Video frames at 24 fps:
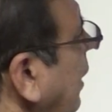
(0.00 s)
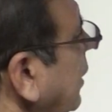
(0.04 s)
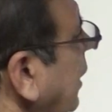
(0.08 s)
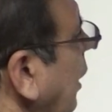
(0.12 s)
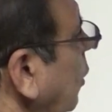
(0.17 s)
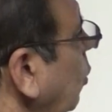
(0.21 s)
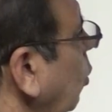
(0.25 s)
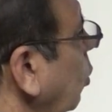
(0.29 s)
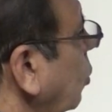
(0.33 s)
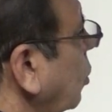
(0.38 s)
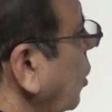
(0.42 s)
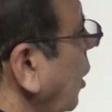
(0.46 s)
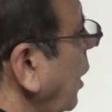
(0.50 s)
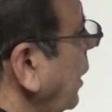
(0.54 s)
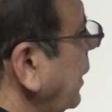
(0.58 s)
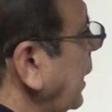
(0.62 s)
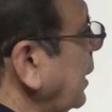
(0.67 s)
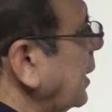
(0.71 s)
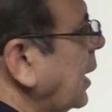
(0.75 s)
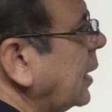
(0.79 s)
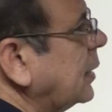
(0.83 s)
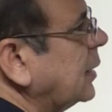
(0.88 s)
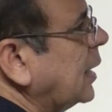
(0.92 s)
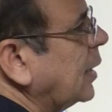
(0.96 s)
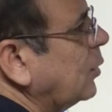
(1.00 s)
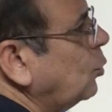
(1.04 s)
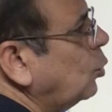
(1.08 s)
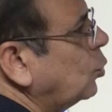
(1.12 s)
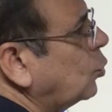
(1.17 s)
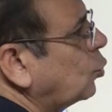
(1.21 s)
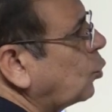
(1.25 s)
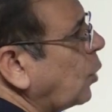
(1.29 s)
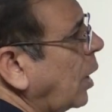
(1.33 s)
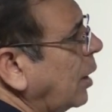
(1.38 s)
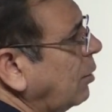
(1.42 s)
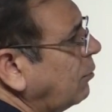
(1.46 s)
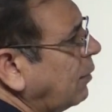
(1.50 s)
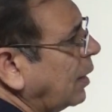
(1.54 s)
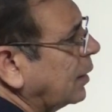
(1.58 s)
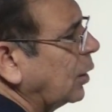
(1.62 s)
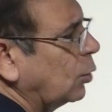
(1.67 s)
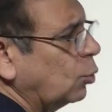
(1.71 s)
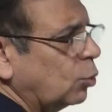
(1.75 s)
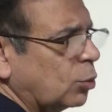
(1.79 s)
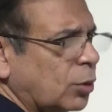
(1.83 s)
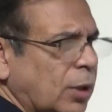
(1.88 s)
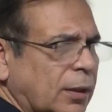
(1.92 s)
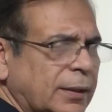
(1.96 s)
under root 13, under root 12, under
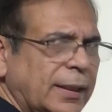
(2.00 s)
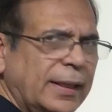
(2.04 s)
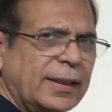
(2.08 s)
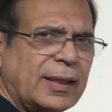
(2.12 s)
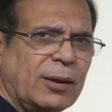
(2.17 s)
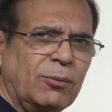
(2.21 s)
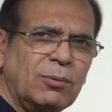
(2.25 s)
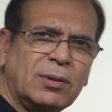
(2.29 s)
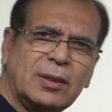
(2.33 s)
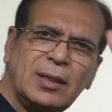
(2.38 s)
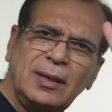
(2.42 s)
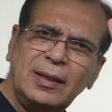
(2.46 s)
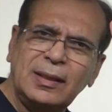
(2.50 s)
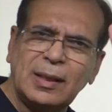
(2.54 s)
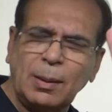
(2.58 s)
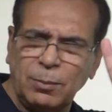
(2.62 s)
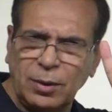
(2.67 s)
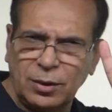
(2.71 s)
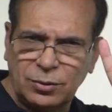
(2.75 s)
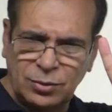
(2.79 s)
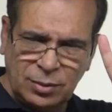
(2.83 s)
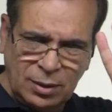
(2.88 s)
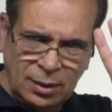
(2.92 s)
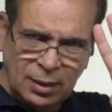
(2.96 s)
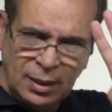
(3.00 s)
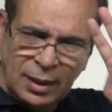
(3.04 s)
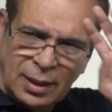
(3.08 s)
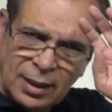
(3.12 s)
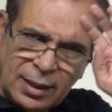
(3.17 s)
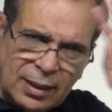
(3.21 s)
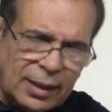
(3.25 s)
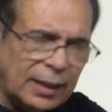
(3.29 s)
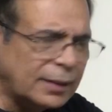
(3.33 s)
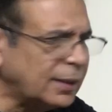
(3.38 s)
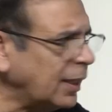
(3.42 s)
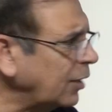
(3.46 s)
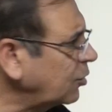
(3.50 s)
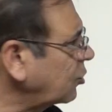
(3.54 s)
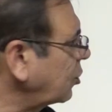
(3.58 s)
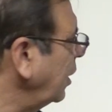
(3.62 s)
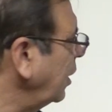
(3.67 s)
root 37. 3 numbers. Let us